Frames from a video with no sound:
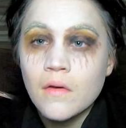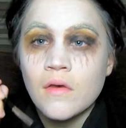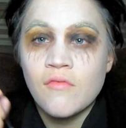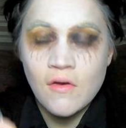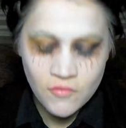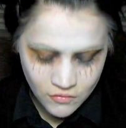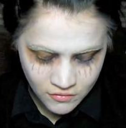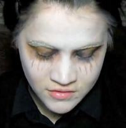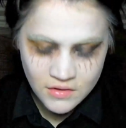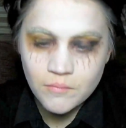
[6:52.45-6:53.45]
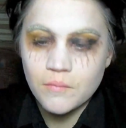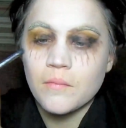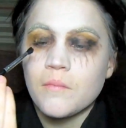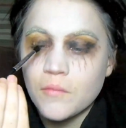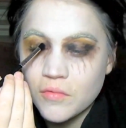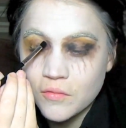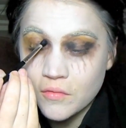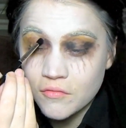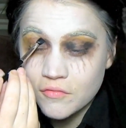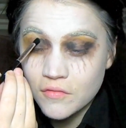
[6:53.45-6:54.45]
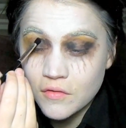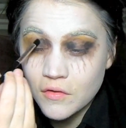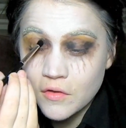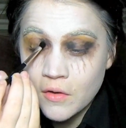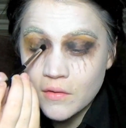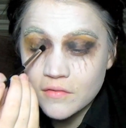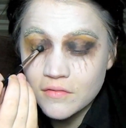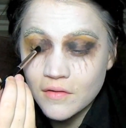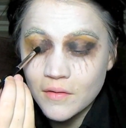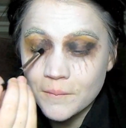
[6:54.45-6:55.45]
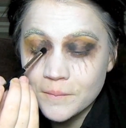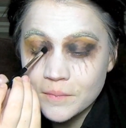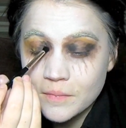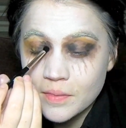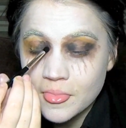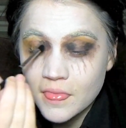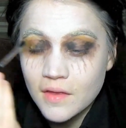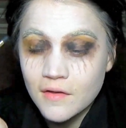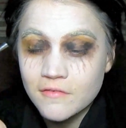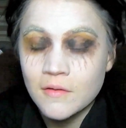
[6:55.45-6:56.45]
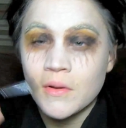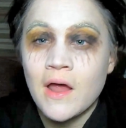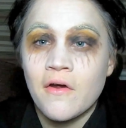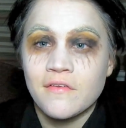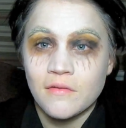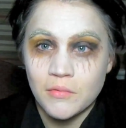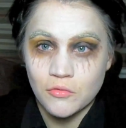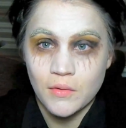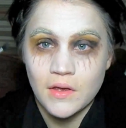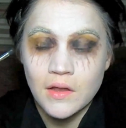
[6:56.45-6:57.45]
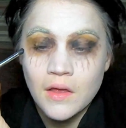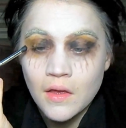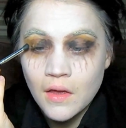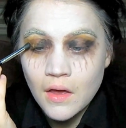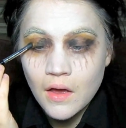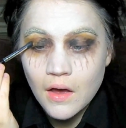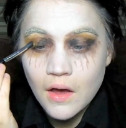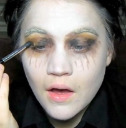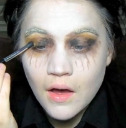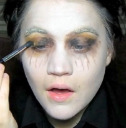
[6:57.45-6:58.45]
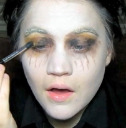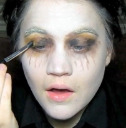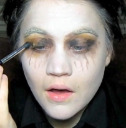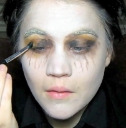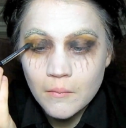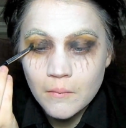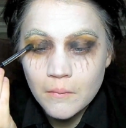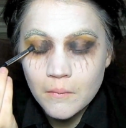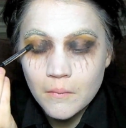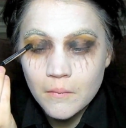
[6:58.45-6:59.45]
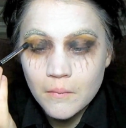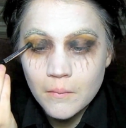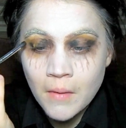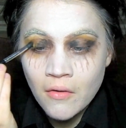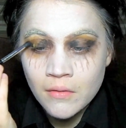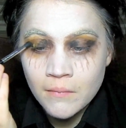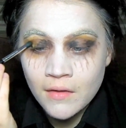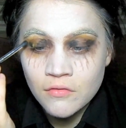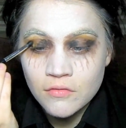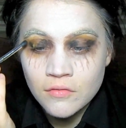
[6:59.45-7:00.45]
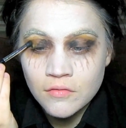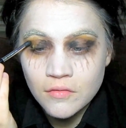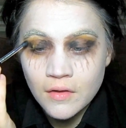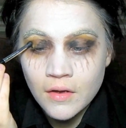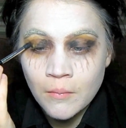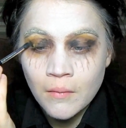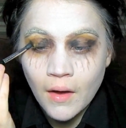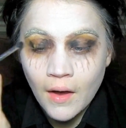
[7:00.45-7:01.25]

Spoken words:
If you haven't already sort of noticed a similarity between Marilyn Manson's name